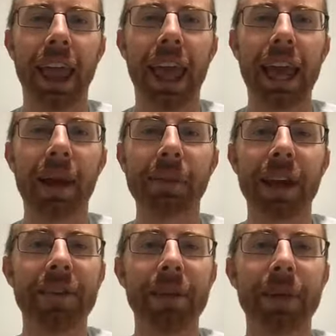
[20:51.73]
And I'm
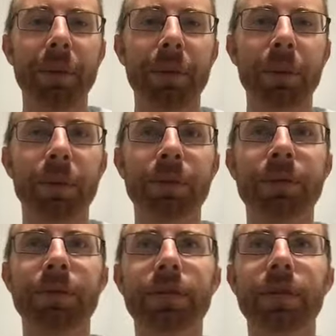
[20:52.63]
giving people,
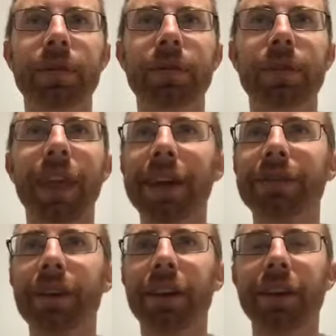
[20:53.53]

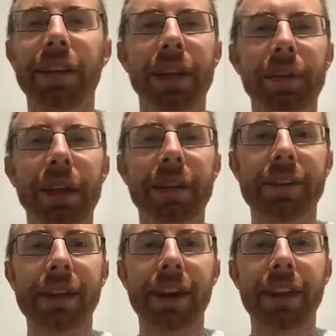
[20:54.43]
that's another thing, because
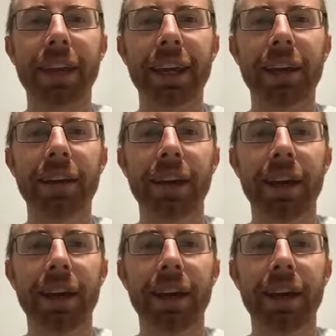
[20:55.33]
another thing